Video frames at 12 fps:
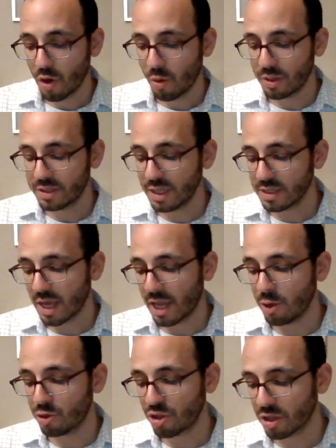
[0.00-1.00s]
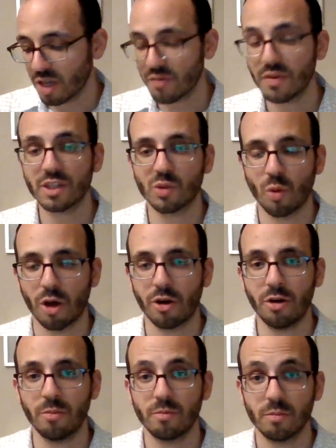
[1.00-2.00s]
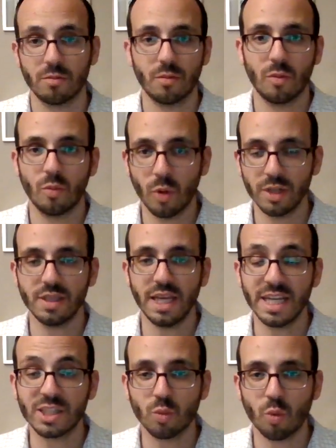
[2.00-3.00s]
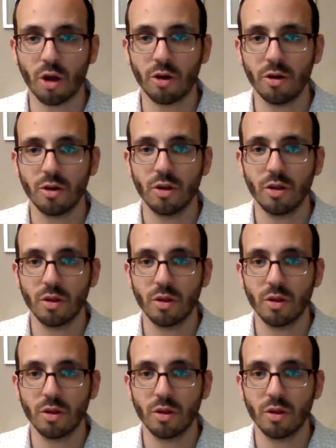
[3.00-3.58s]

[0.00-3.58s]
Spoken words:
When it says, and you shall give its water, what's its water?